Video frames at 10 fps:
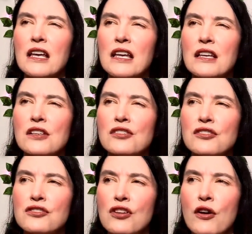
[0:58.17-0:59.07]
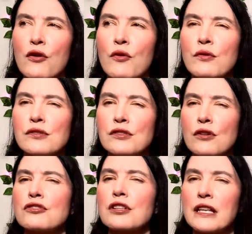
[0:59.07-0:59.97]
is so
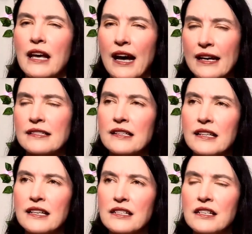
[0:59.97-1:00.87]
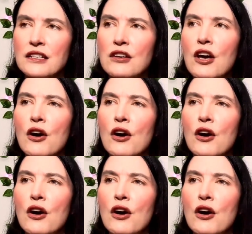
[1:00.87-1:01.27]
socially isolated,